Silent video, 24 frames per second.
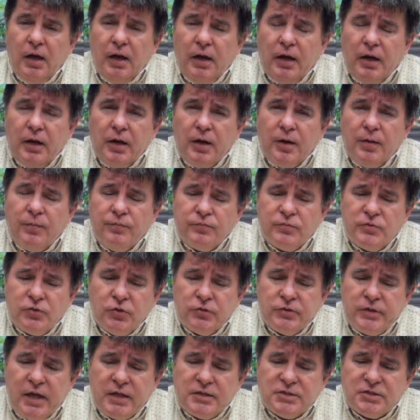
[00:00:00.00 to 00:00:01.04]
Um,
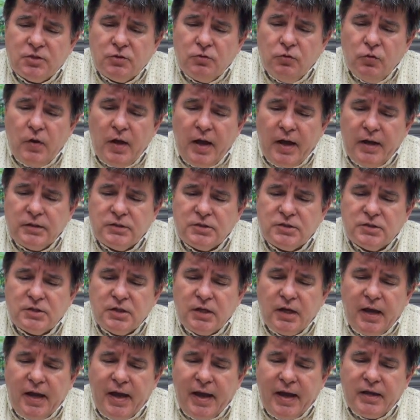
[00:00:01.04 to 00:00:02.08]
Donetsk,
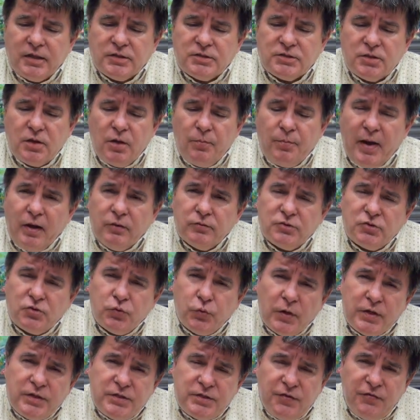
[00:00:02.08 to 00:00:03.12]
Luhansk has about
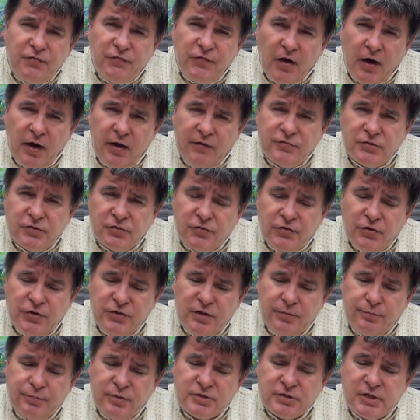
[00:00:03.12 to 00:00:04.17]
25 to
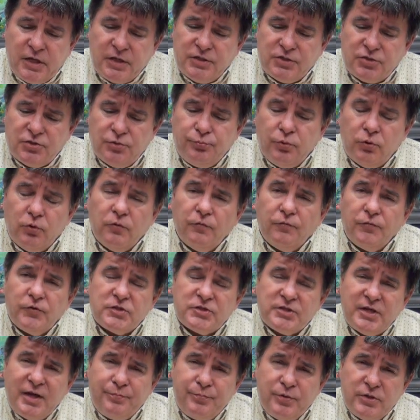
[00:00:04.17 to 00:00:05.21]
30% support for
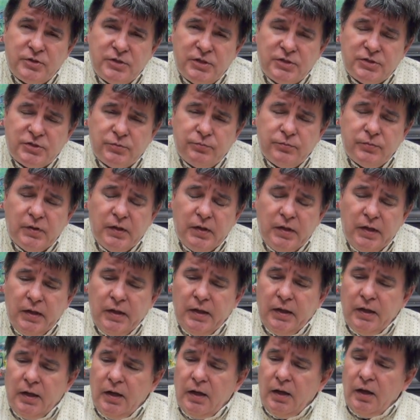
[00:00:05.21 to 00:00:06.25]
separatism
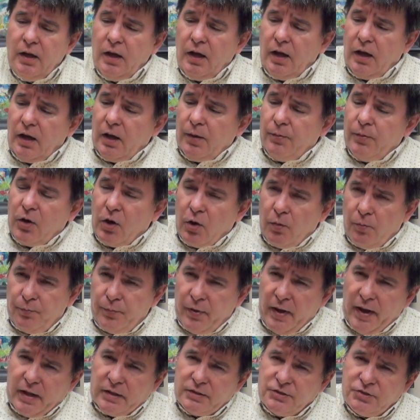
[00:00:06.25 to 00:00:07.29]
um,
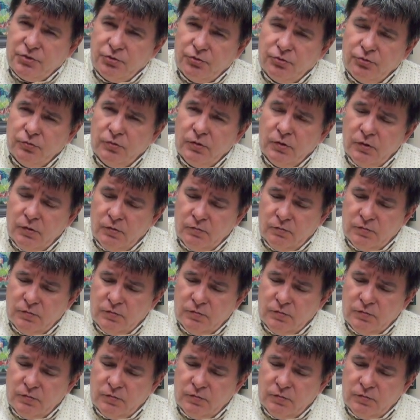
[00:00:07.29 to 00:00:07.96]
compared to